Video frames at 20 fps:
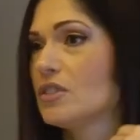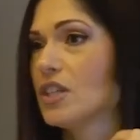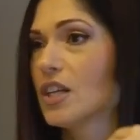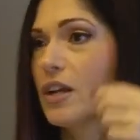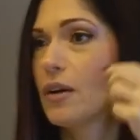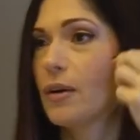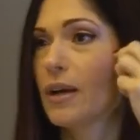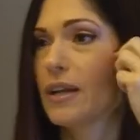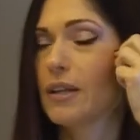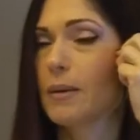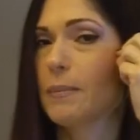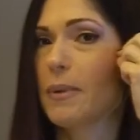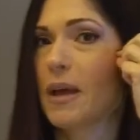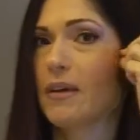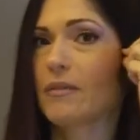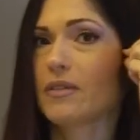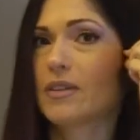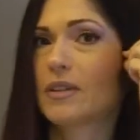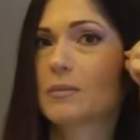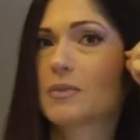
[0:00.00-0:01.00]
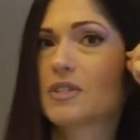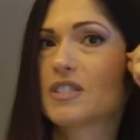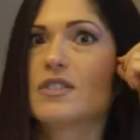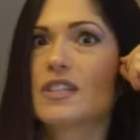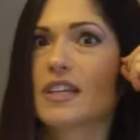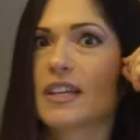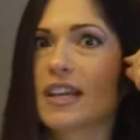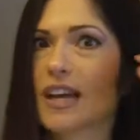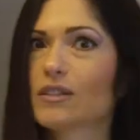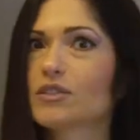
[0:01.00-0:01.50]
end up having them
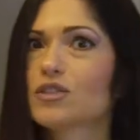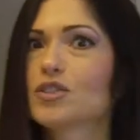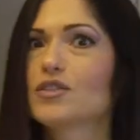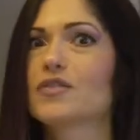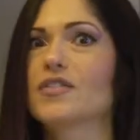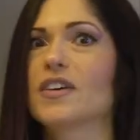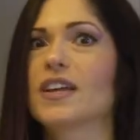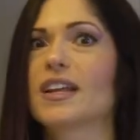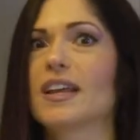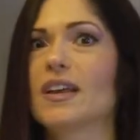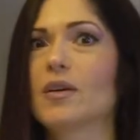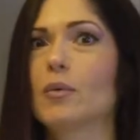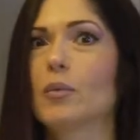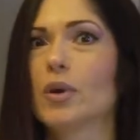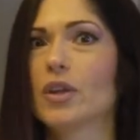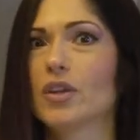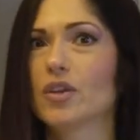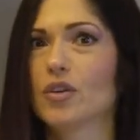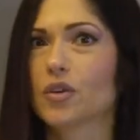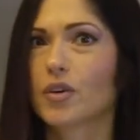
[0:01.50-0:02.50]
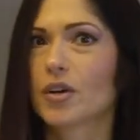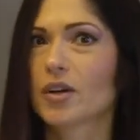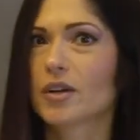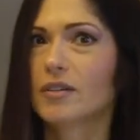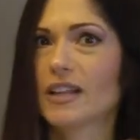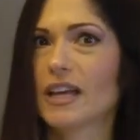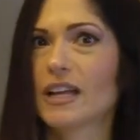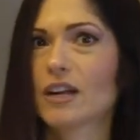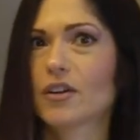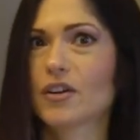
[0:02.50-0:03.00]
stick out too funny when you're
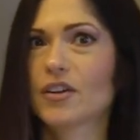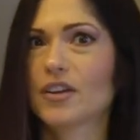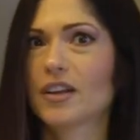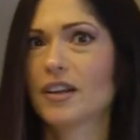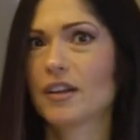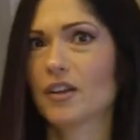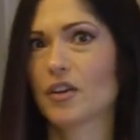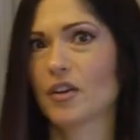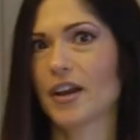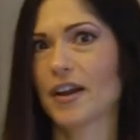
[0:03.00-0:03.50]
flat ironing your